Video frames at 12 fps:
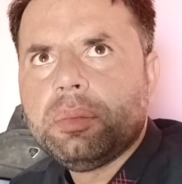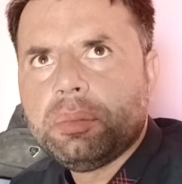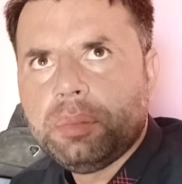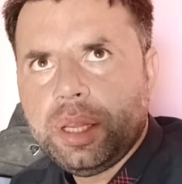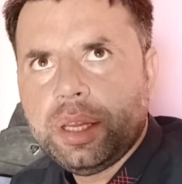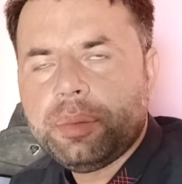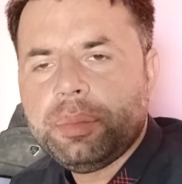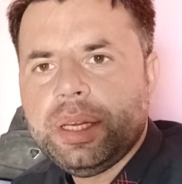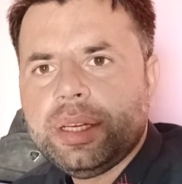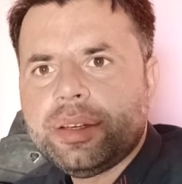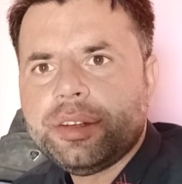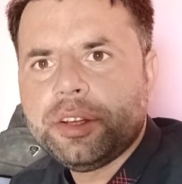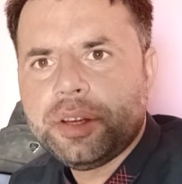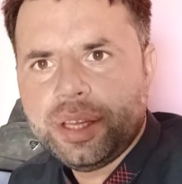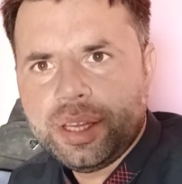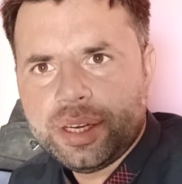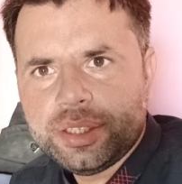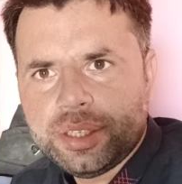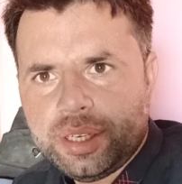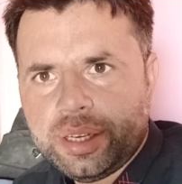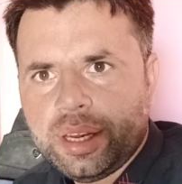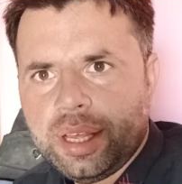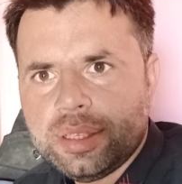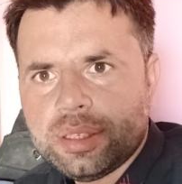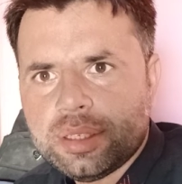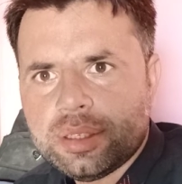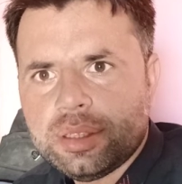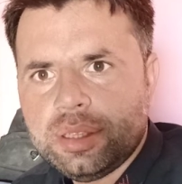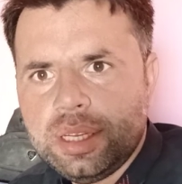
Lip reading: measurement, regression analysis.